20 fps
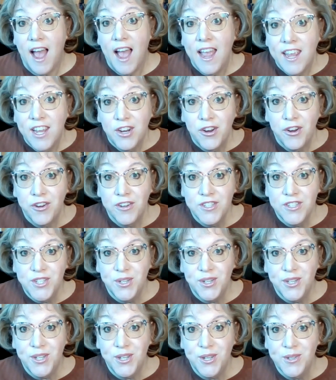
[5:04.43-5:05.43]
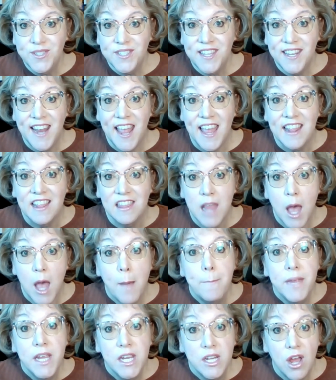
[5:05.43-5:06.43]
I encourage you to use it, and let
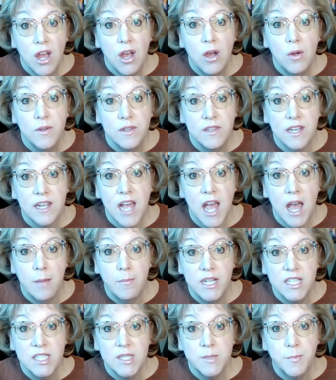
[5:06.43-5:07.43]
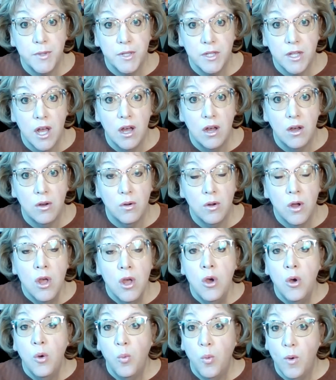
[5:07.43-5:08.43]
me know in the comments below
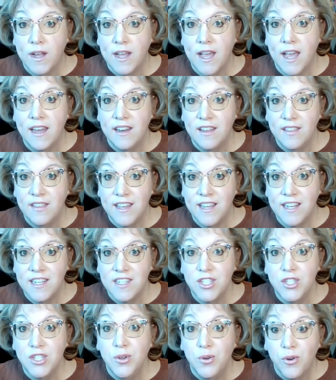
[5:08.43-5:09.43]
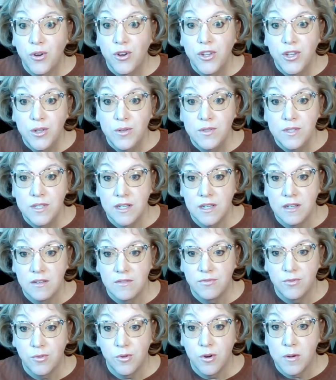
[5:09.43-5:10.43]
what kind of things you're using it
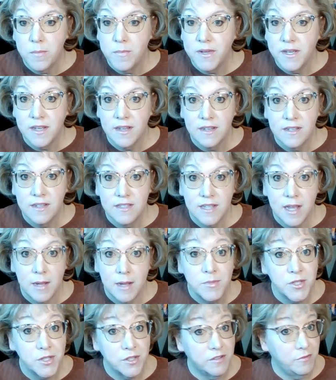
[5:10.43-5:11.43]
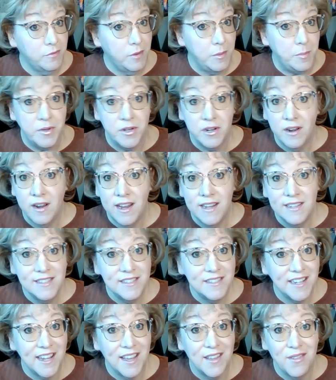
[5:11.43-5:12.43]
for, because I'm sure if we put our heads
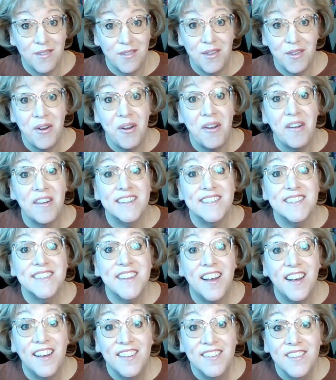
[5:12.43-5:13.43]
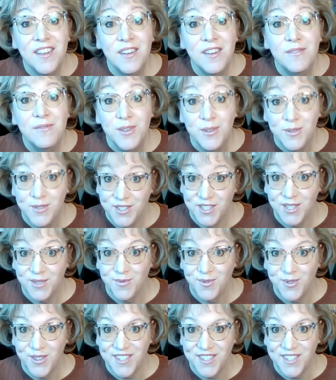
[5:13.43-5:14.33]
together, there are a ton of uses for